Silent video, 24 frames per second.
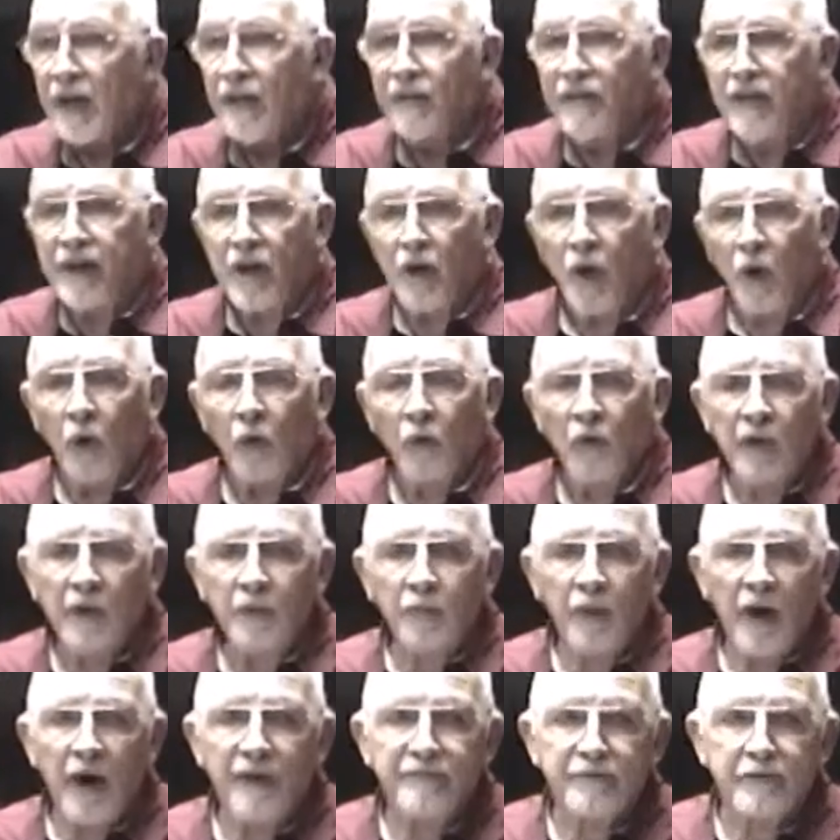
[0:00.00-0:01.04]
The only
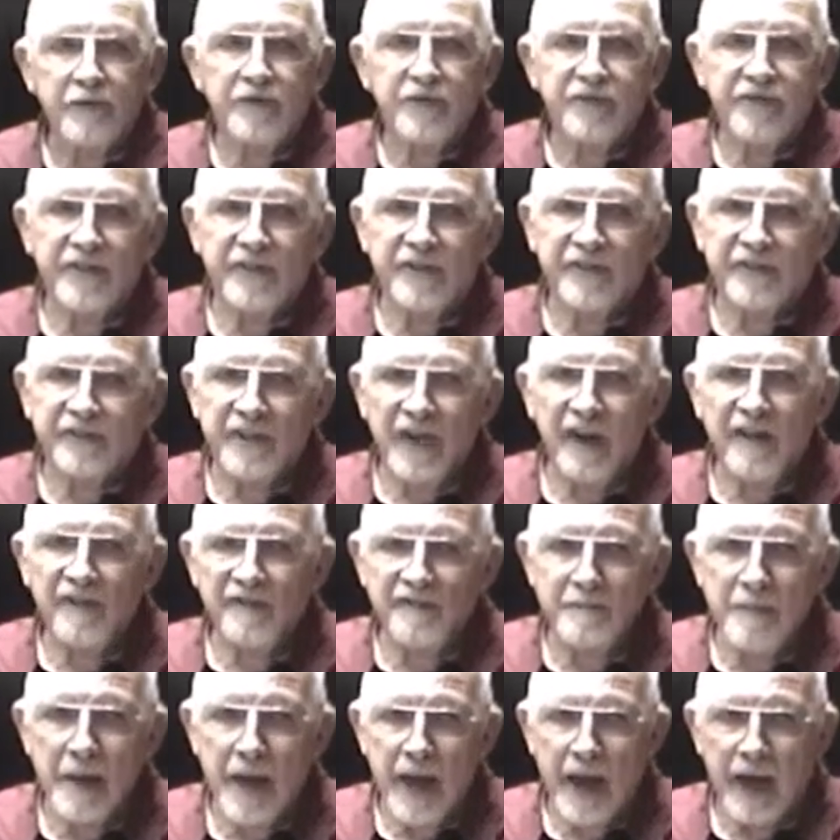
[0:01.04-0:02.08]
reference to the Son
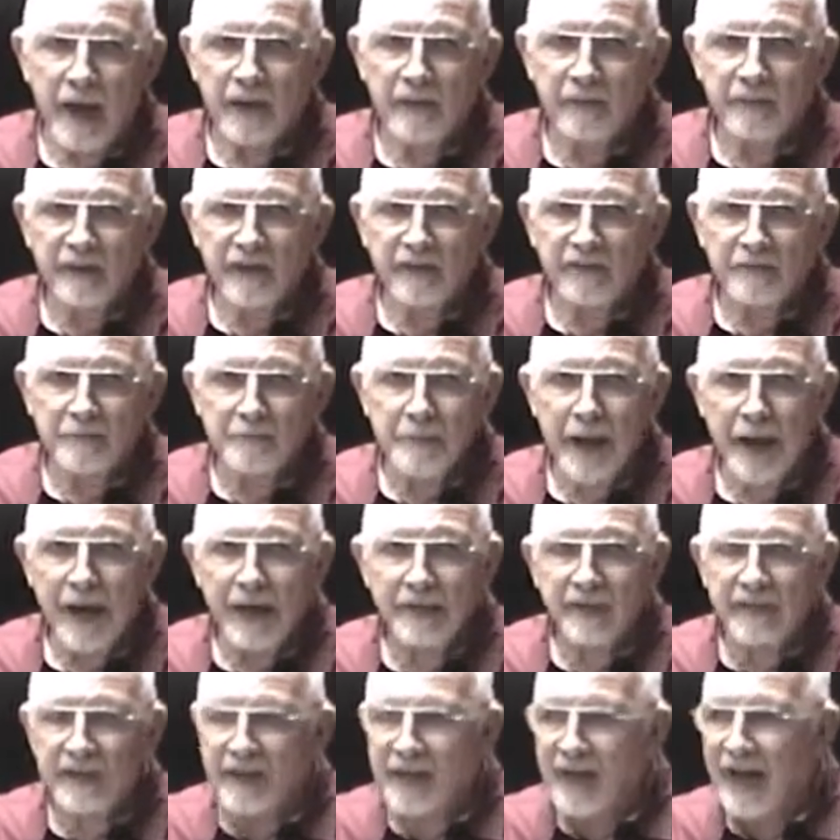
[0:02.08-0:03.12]
of Man that's made
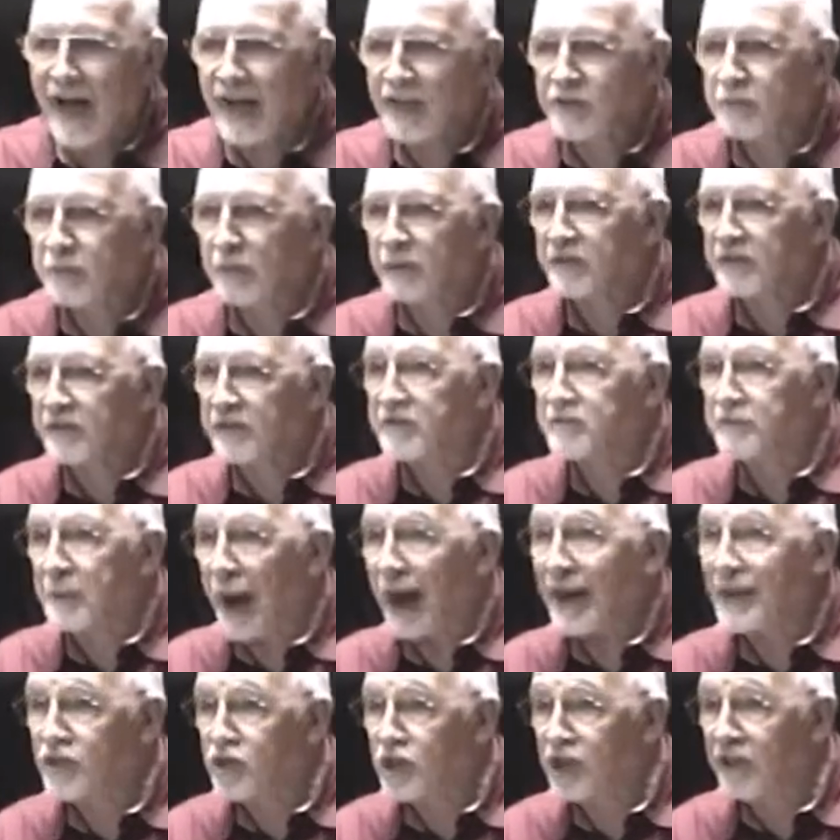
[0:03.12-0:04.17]
in the Gospels is
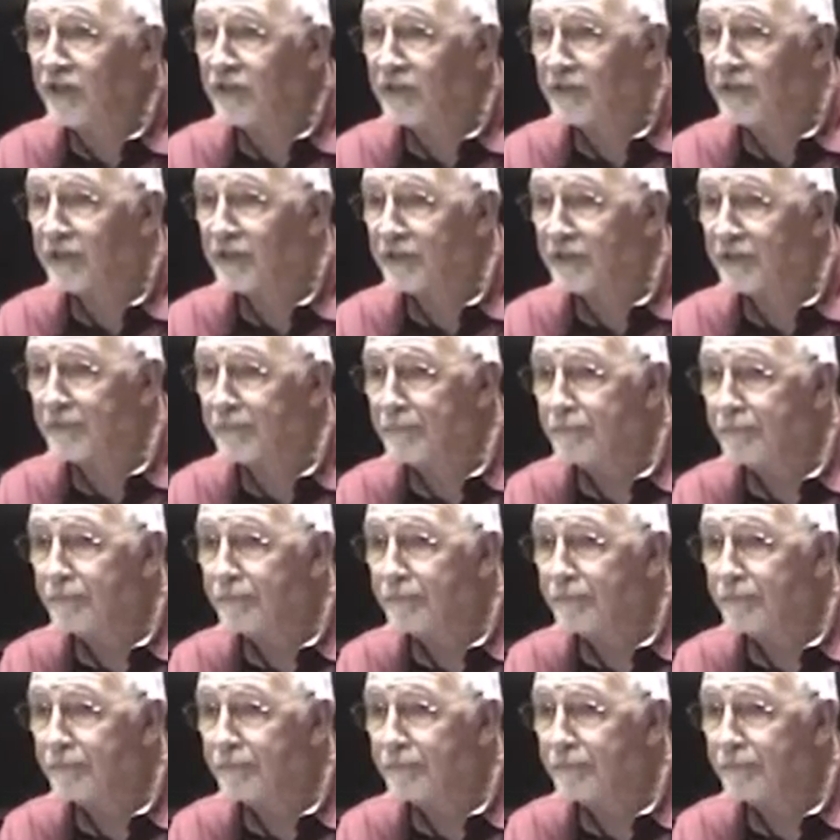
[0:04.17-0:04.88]
by Jesus.